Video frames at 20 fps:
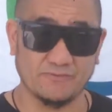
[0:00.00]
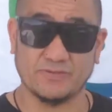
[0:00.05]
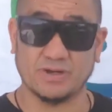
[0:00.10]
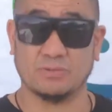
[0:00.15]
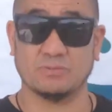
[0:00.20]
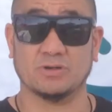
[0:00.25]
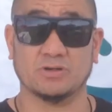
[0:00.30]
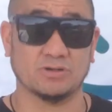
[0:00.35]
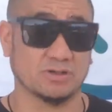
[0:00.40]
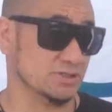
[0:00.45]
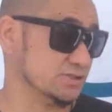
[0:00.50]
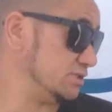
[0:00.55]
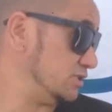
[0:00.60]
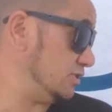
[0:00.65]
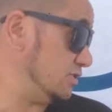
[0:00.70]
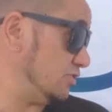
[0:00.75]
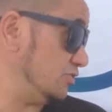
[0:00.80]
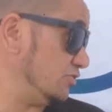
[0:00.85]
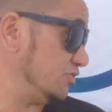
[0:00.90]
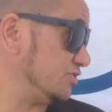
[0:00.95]
I've come across
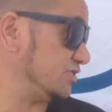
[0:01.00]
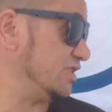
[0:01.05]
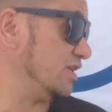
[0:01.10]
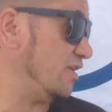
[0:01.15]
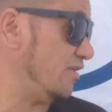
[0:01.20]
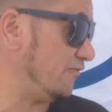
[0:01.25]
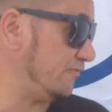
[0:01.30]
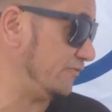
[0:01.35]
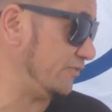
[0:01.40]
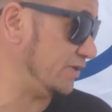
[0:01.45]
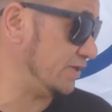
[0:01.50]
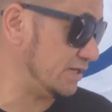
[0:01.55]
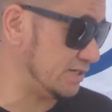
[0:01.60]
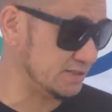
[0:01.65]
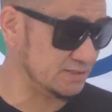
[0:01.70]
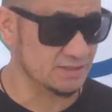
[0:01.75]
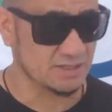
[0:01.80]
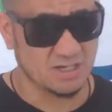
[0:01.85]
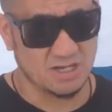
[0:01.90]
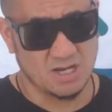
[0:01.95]
to know yourself. And
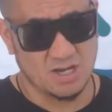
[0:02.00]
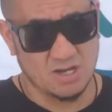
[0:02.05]
then